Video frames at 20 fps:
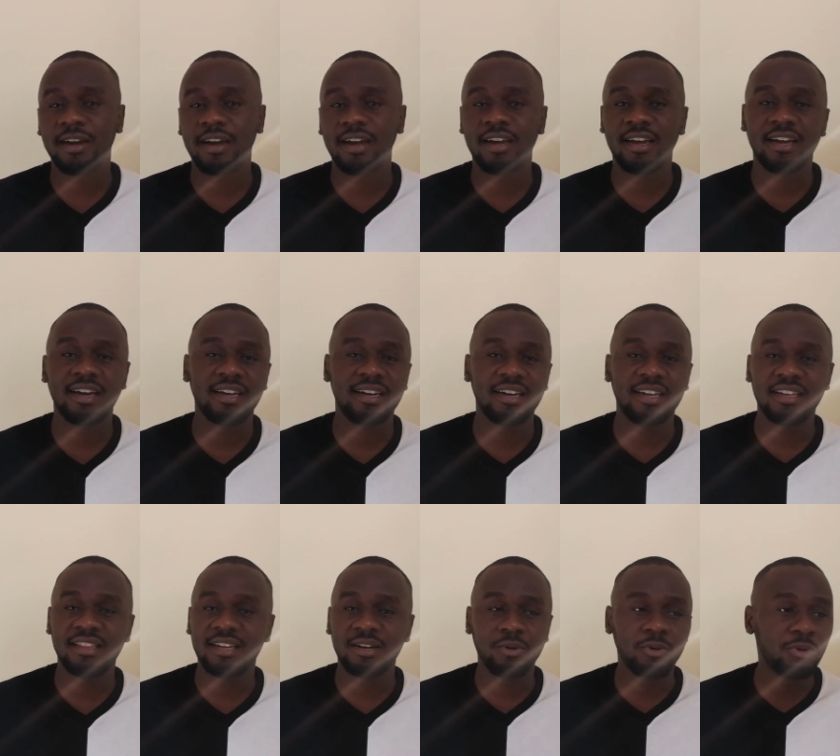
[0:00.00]
I can
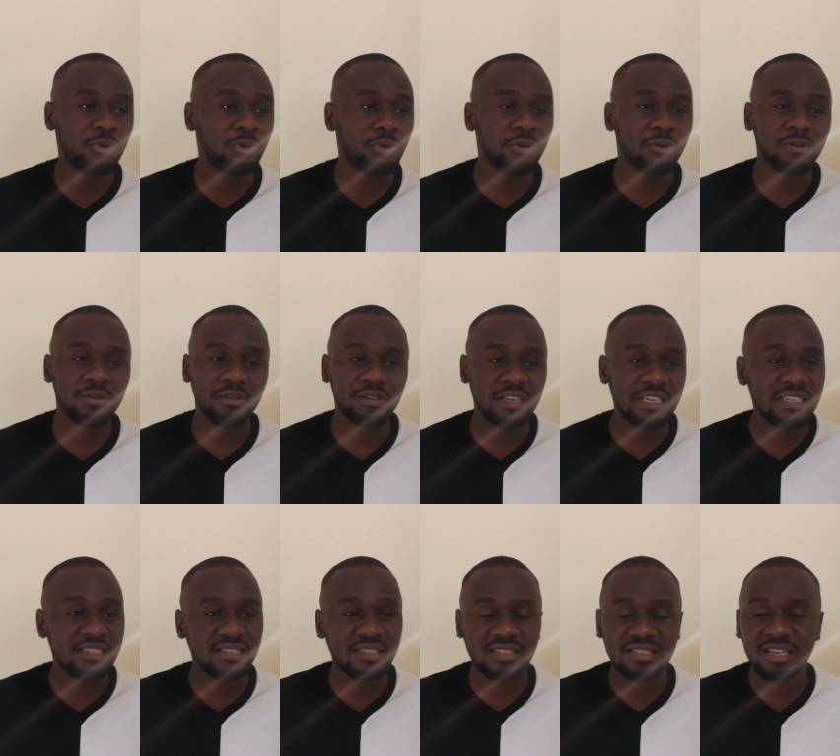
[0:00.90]
either go north,
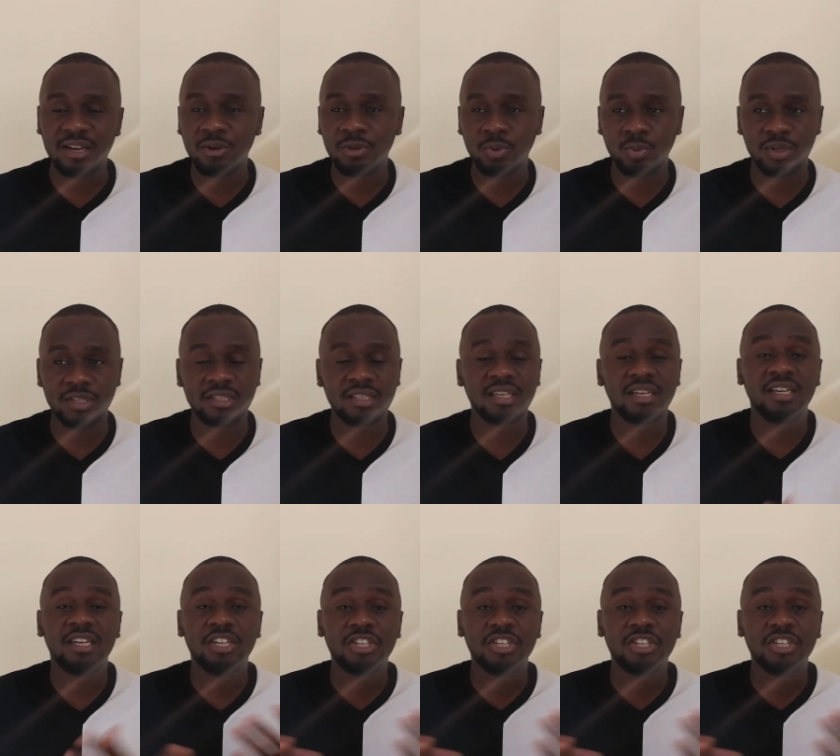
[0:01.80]
east, southwest.